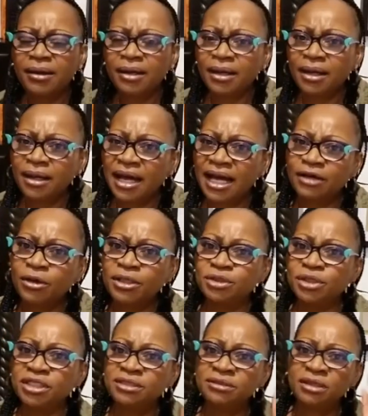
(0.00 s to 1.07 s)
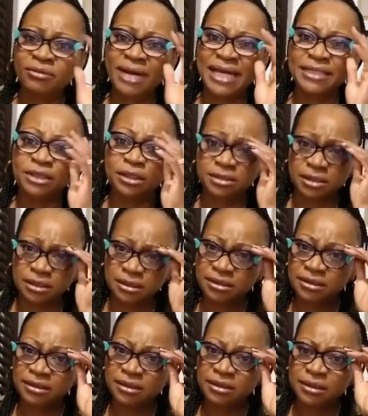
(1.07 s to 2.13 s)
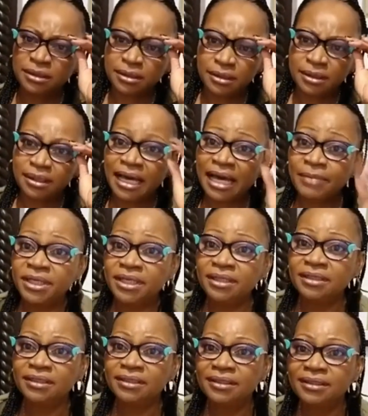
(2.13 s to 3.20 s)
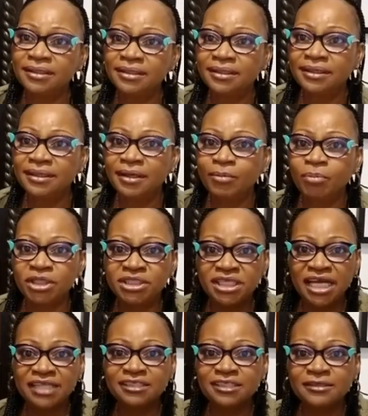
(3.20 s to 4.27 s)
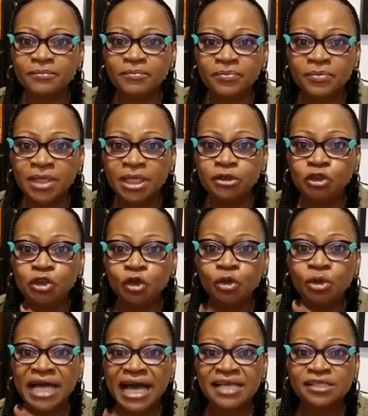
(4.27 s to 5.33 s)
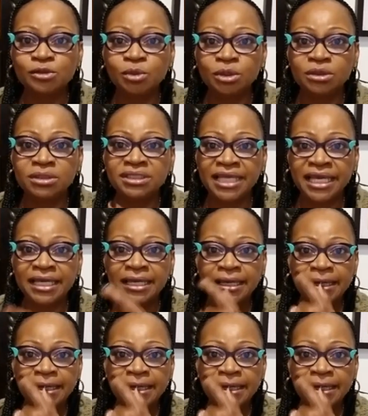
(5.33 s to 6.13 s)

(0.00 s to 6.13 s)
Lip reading: her going to the right doctor. Abi? But yet, you guys will take